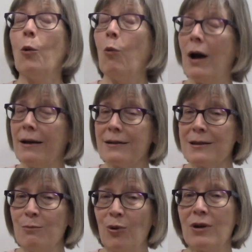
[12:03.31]
why it's
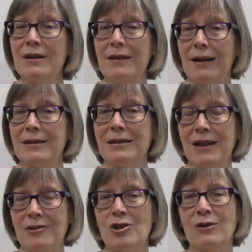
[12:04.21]
important not to
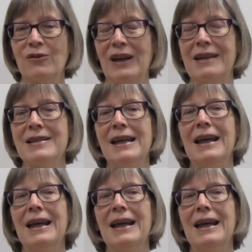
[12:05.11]
touch your face